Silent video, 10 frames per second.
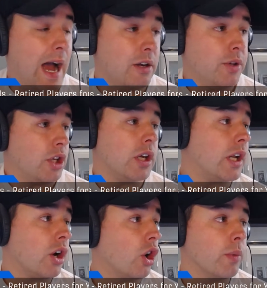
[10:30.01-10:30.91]
I don't think you're
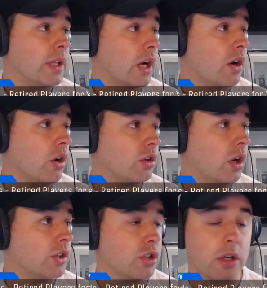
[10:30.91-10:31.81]
getting hurt with that card
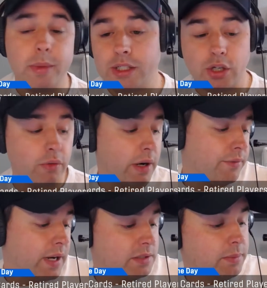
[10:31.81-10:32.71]
long term. I think it's a great
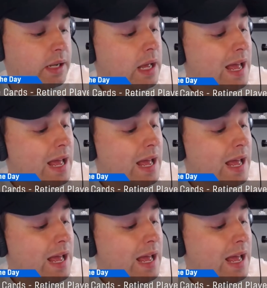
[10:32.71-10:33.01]
investment.